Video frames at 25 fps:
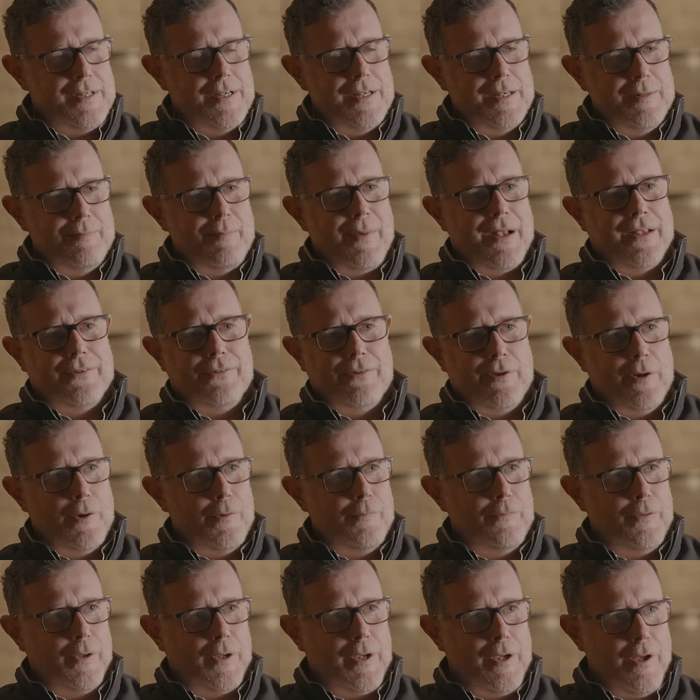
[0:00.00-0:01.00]
take mass out
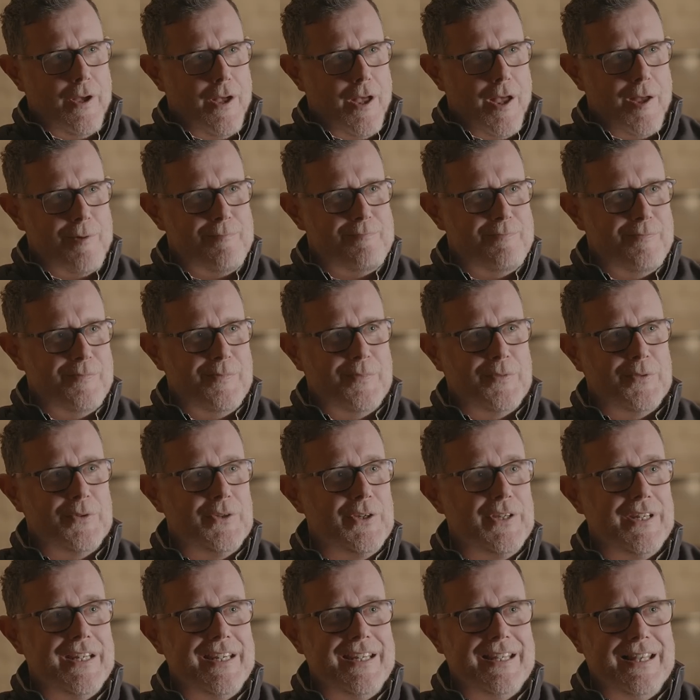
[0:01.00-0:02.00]
of the car,
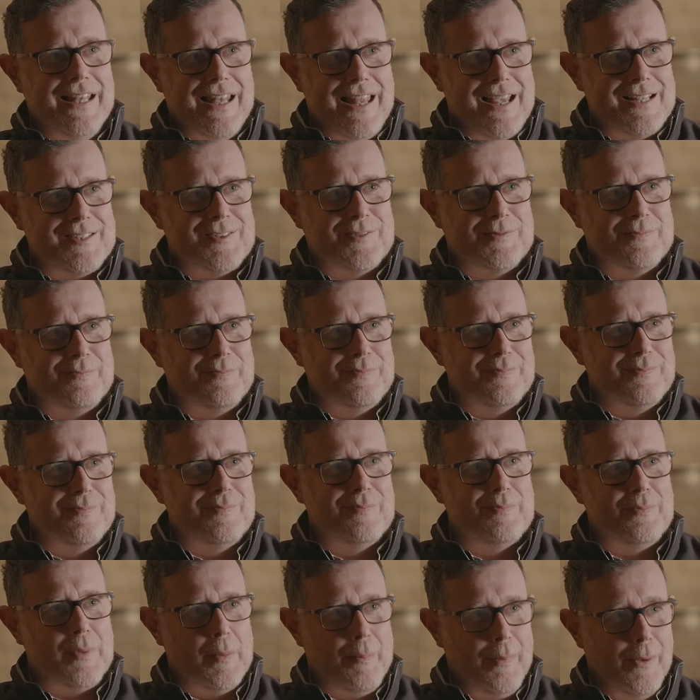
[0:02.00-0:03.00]
you need less
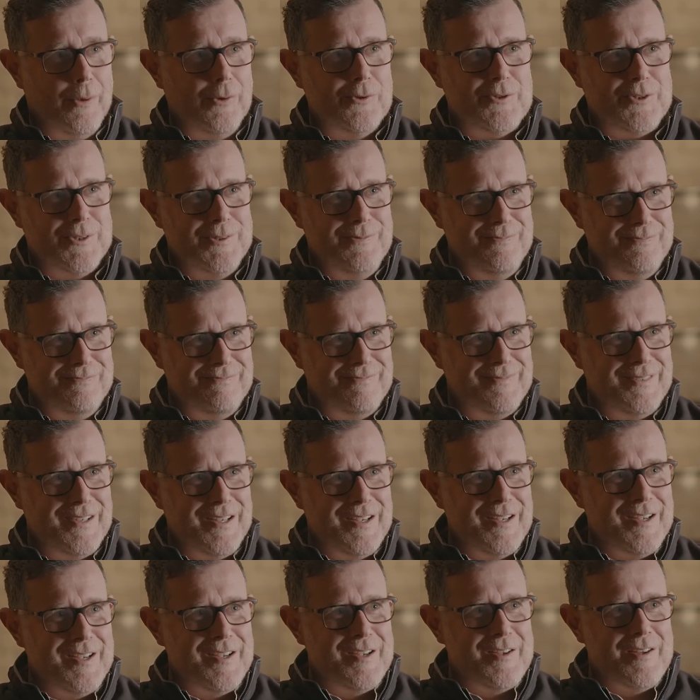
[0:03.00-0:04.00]
propulsion,
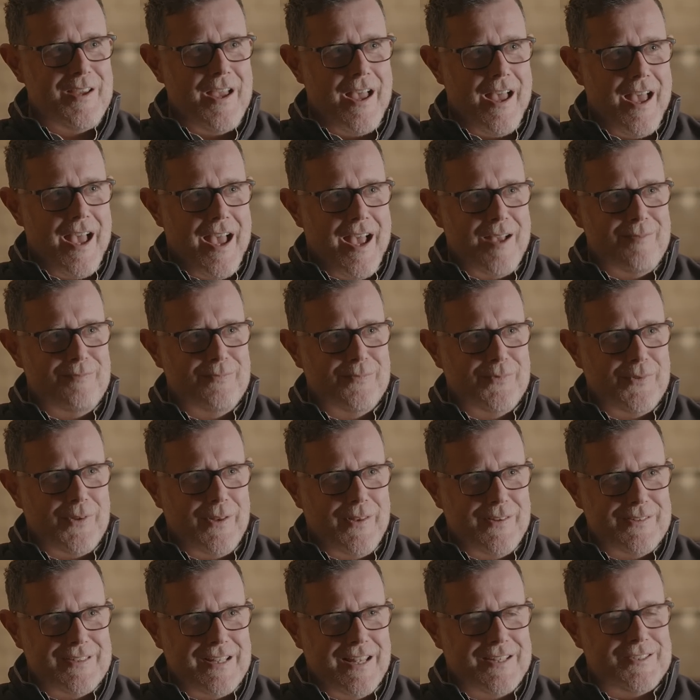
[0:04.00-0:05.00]
uh, so
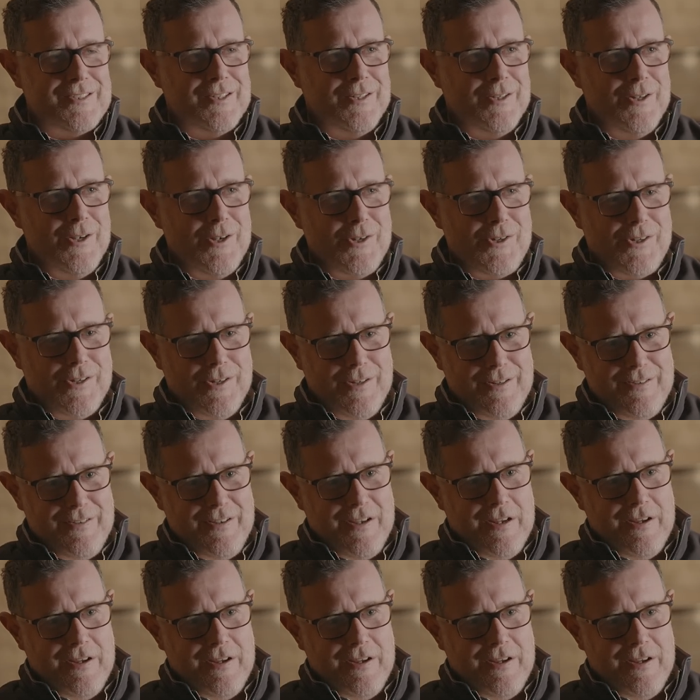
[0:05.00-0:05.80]
there's less inertia.